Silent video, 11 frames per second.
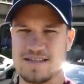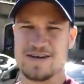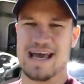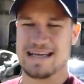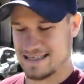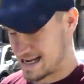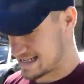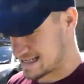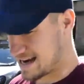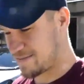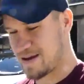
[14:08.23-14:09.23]
So yes, it
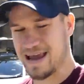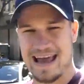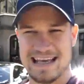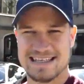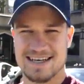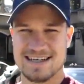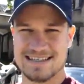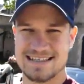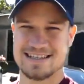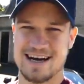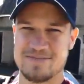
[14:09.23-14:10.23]
is going to be an
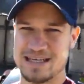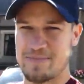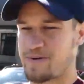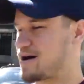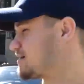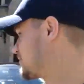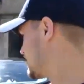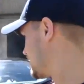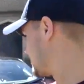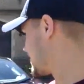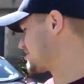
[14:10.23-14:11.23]
exciting time to get behind the wheel
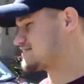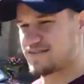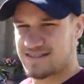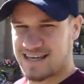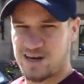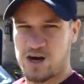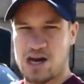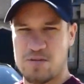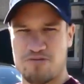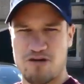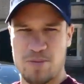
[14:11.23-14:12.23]
of the 570 and go on
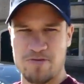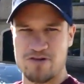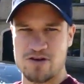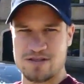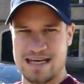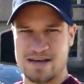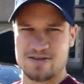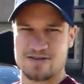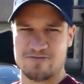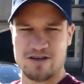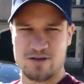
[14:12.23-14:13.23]
a proper route, take it on
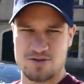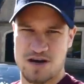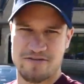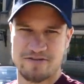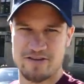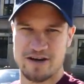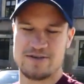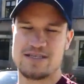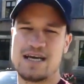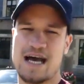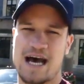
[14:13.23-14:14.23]
some real driving
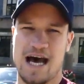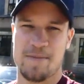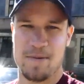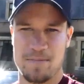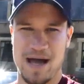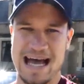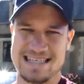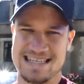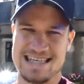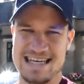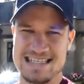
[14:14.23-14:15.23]
roads. But as
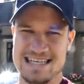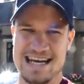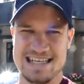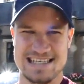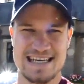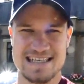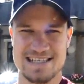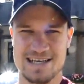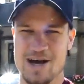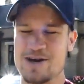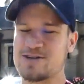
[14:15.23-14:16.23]
a teaser and as a
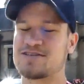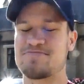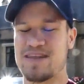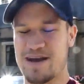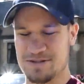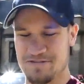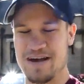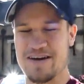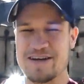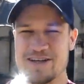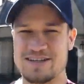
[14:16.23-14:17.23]
tester goes, it was a
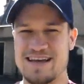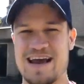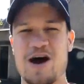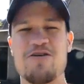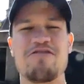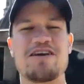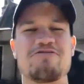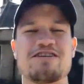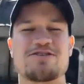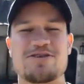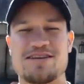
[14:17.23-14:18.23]
very good day. And hopefully you've
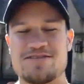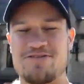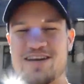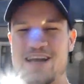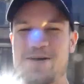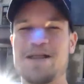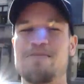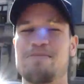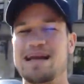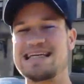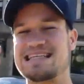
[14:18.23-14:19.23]
enjoyed this video.
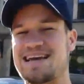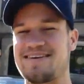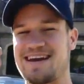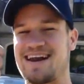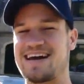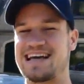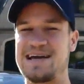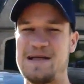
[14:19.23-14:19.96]
Please give it a like